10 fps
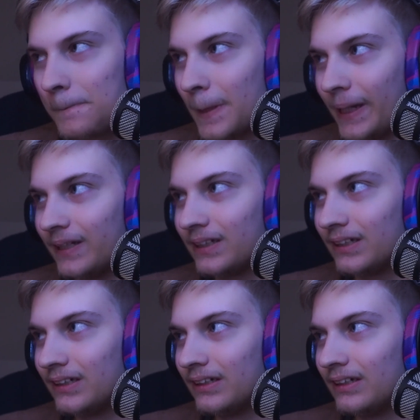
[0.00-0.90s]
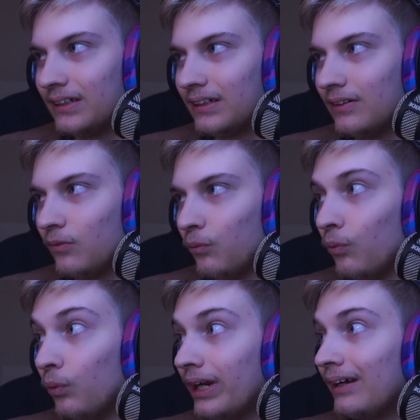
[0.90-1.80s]
like
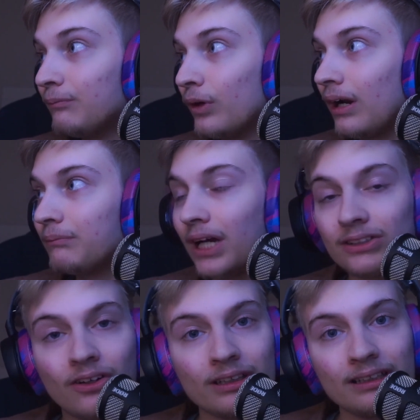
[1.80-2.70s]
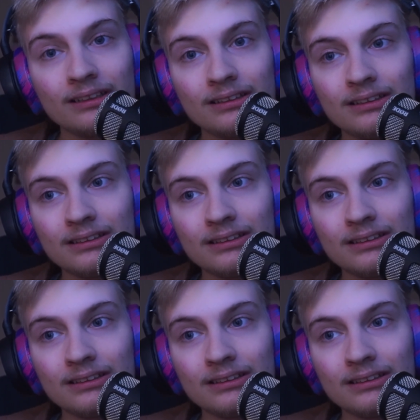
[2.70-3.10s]
when I'm when I'm not talking